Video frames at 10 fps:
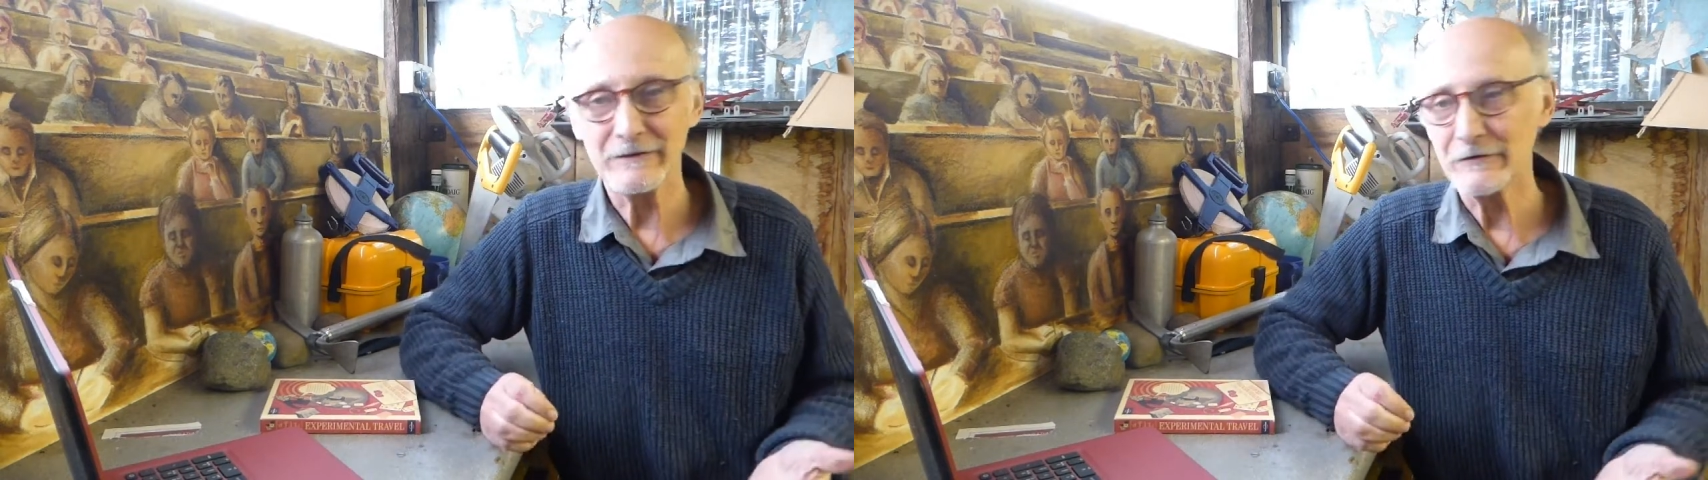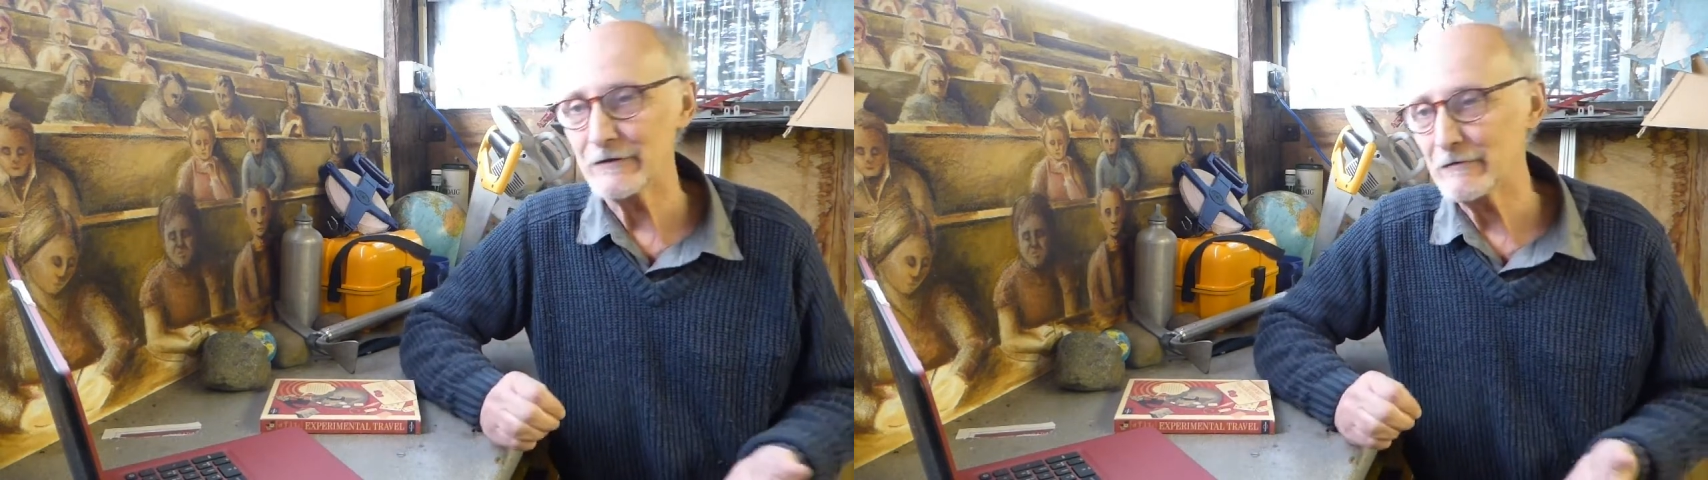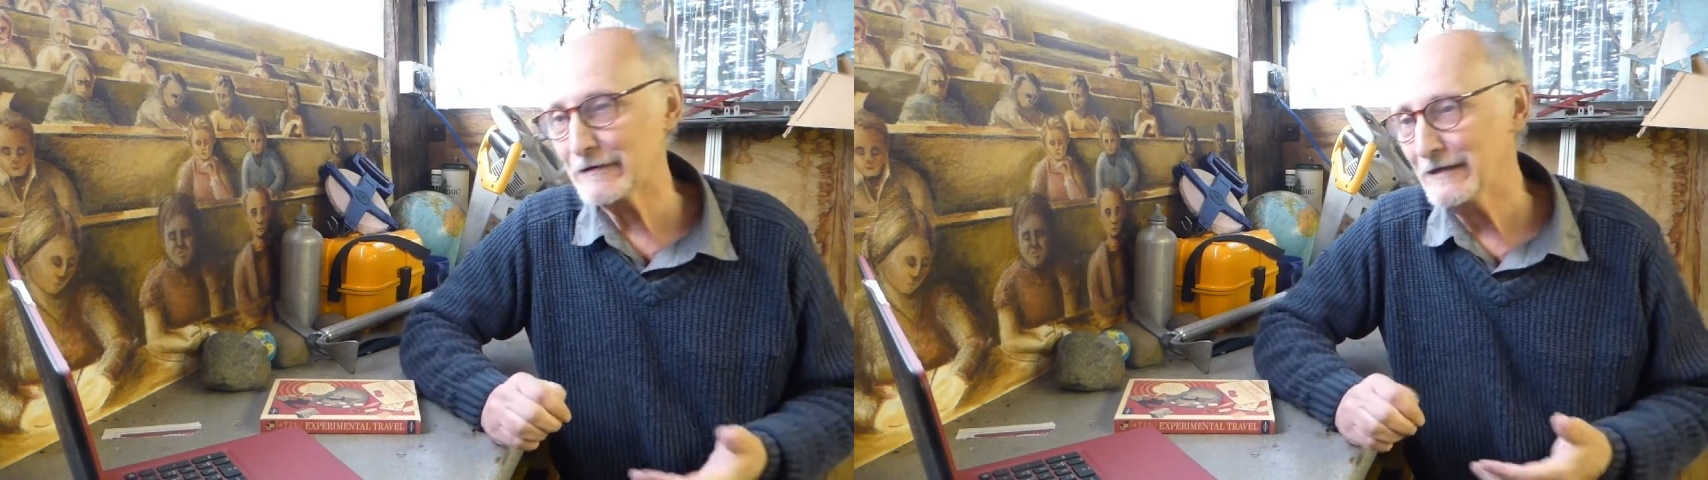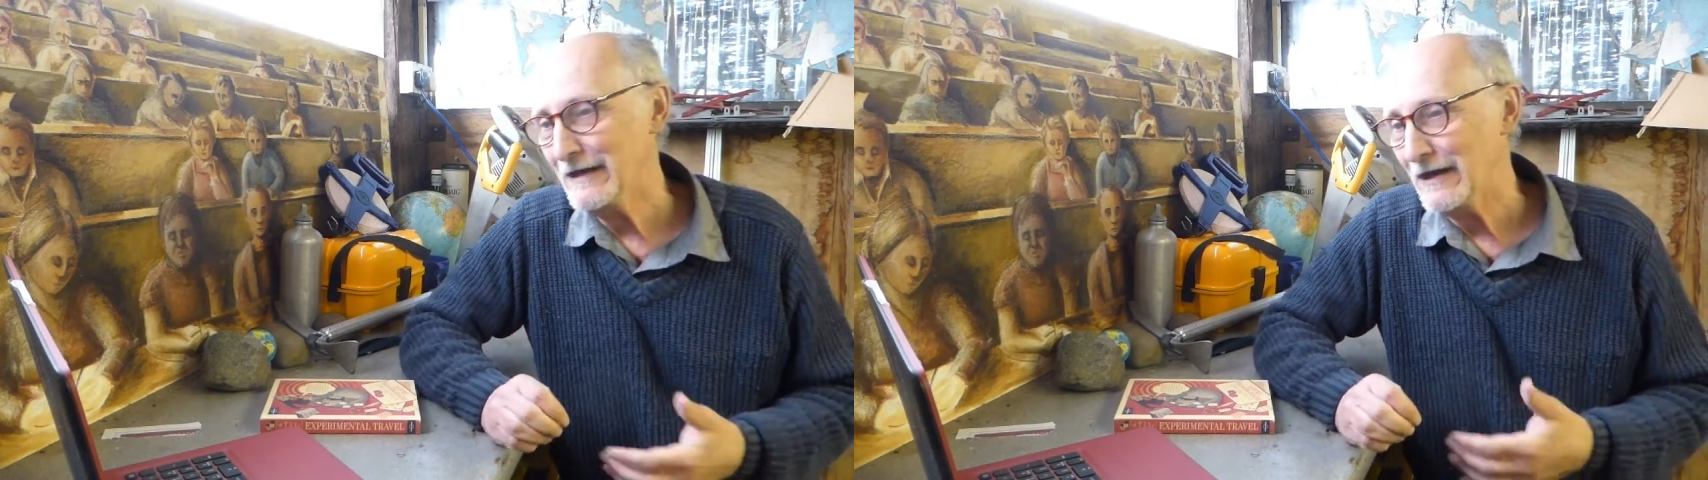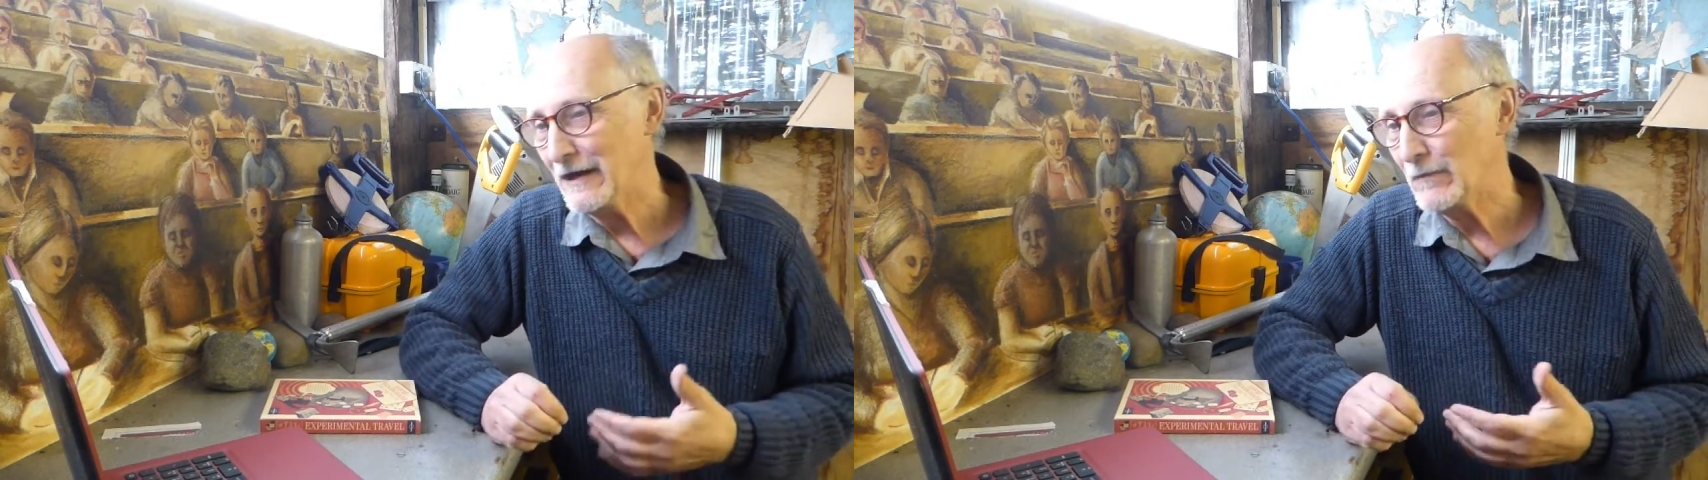to you as
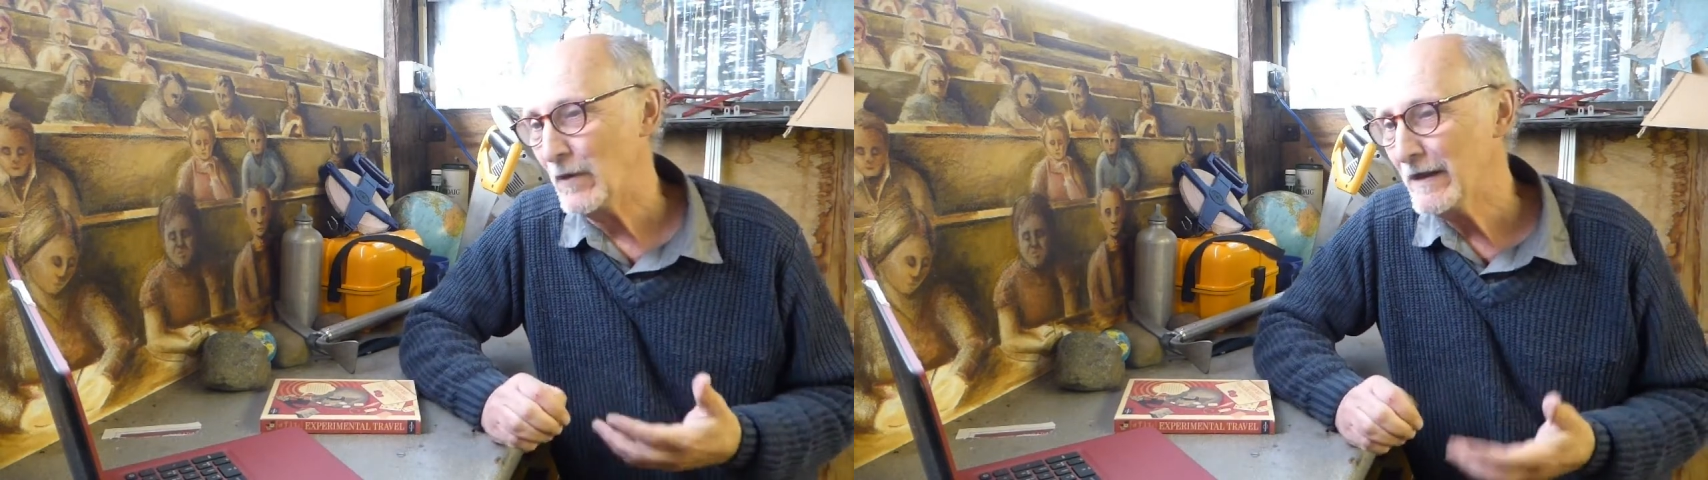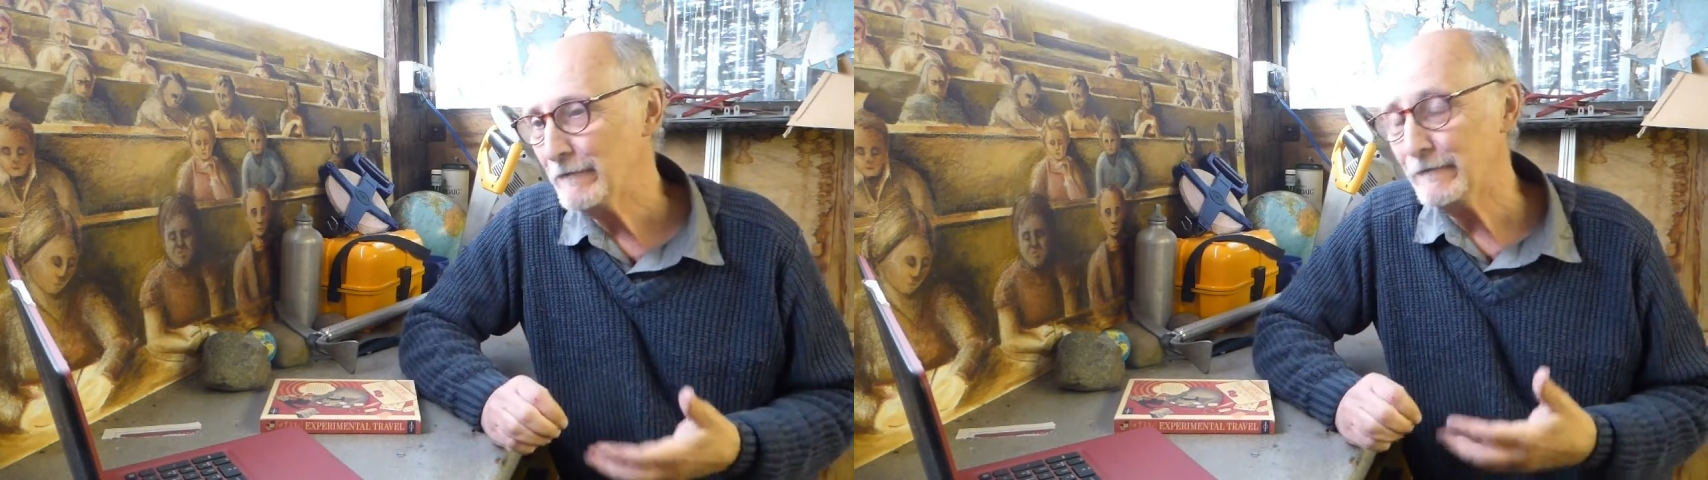a way of